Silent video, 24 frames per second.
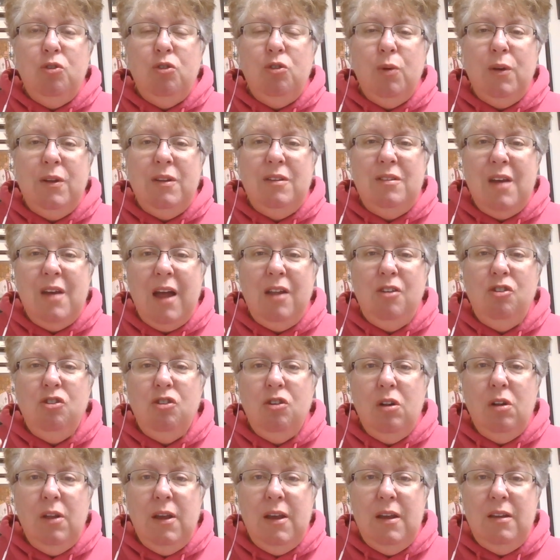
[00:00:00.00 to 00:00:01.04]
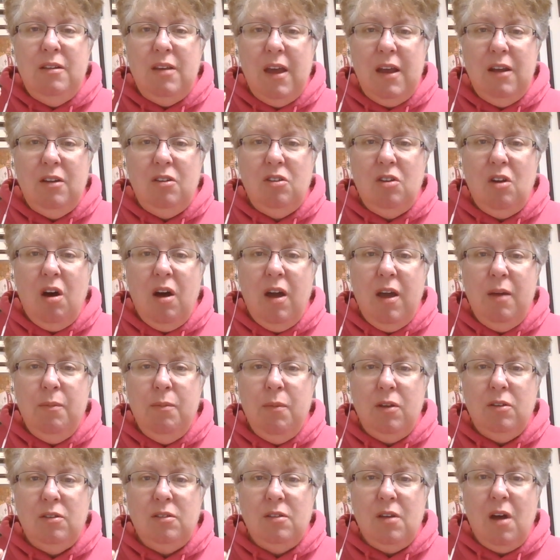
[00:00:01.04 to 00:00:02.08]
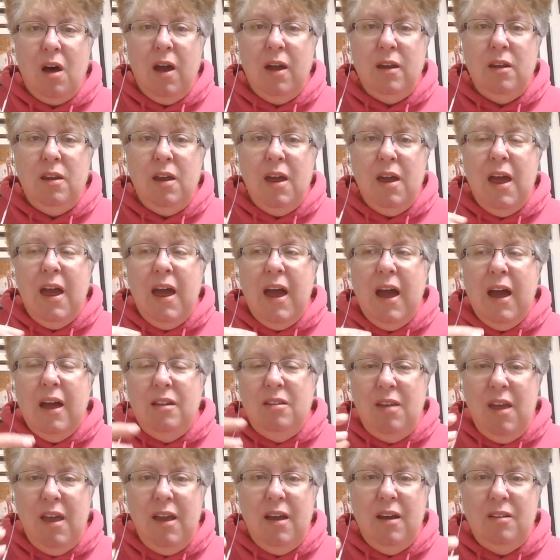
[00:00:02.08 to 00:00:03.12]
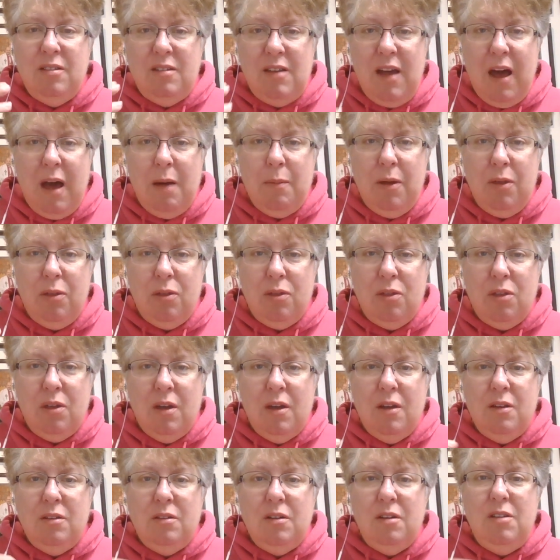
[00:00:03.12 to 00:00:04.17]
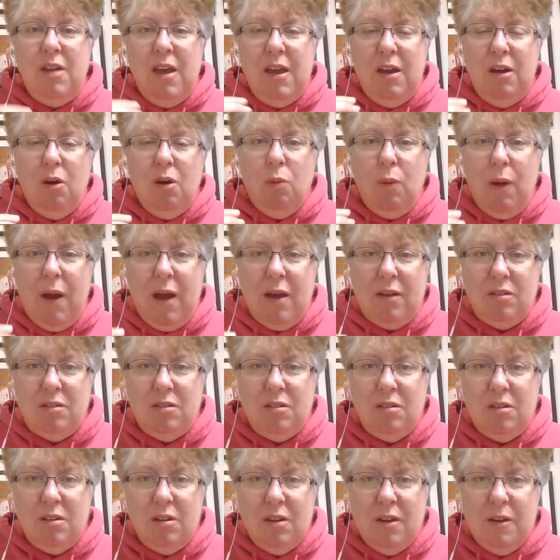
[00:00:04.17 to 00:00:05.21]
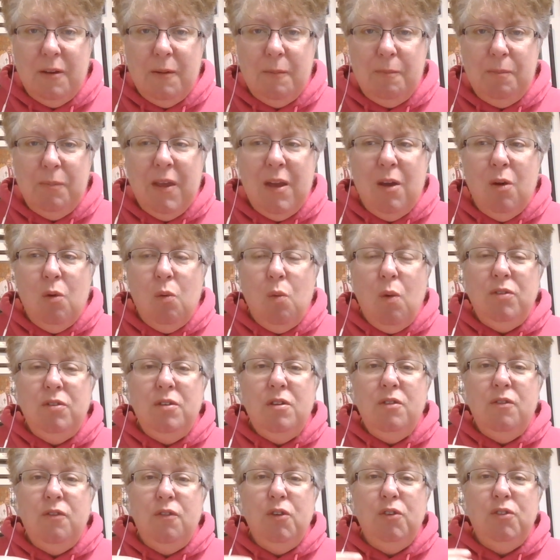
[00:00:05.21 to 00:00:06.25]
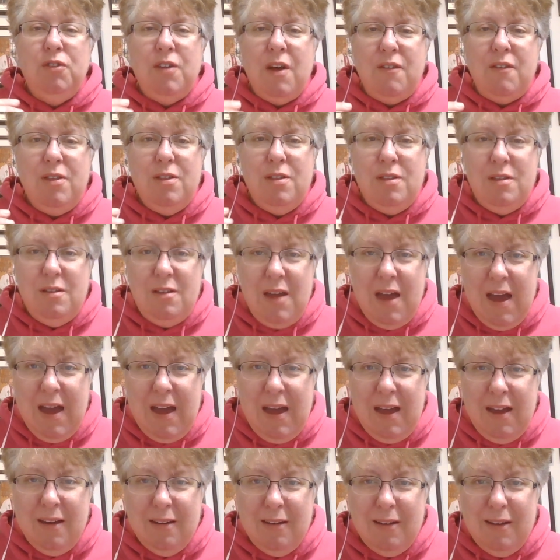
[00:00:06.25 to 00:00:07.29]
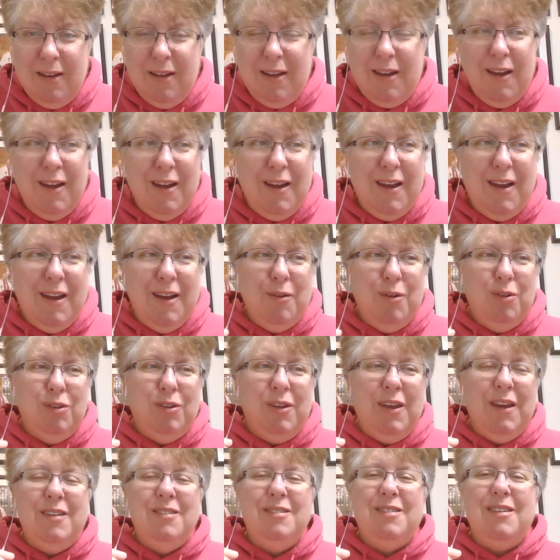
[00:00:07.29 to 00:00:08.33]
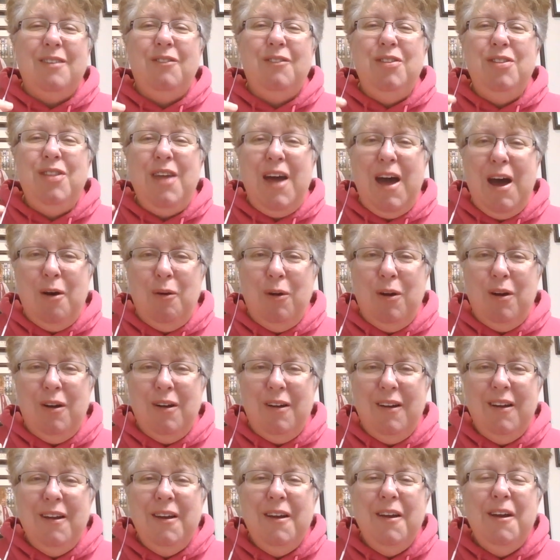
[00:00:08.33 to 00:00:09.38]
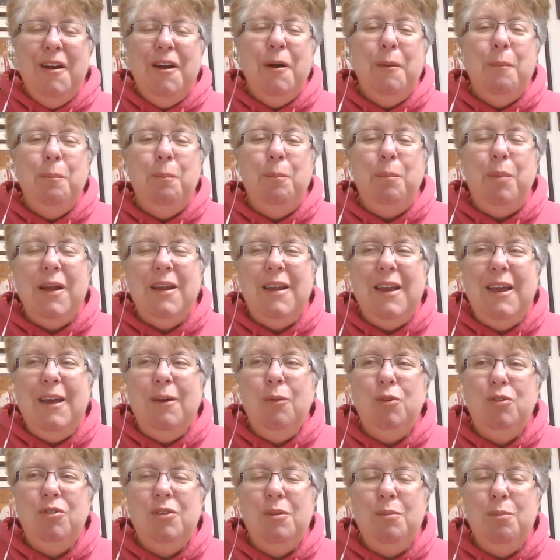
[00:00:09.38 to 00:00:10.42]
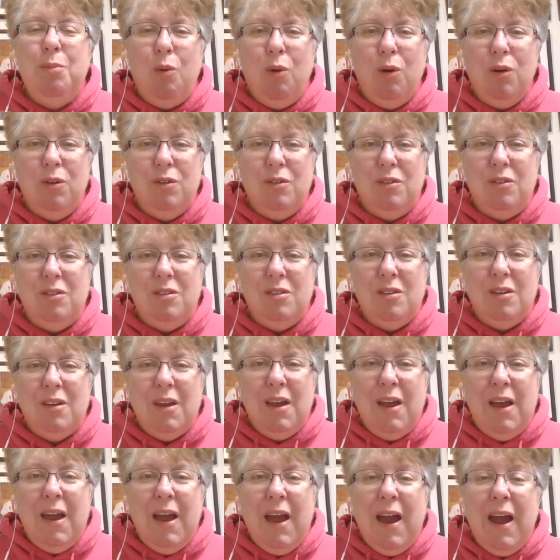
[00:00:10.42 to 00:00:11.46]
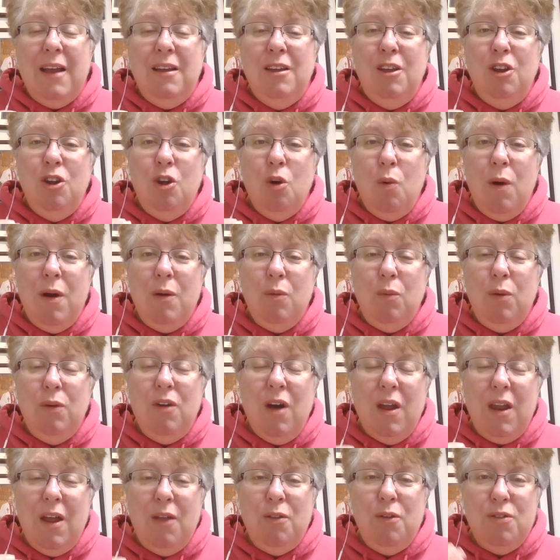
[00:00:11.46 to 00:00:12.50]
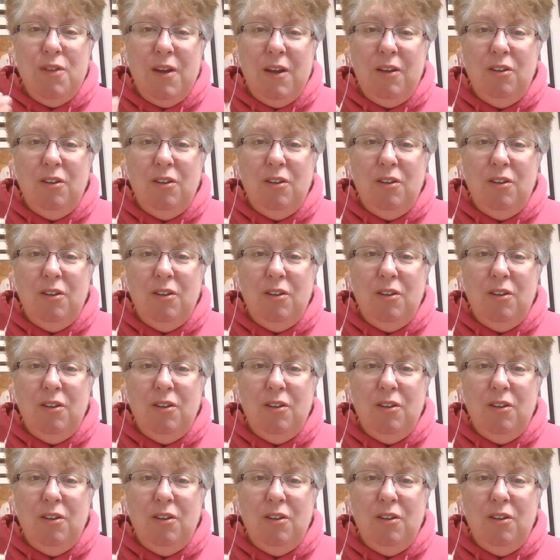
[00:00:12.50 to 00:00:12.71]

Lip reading: to intentionally take time aside and take a Sabbath, to take a rest. It wasn't a full seventh day. It was like a seventh hour. But it was important. And you know what? We've got other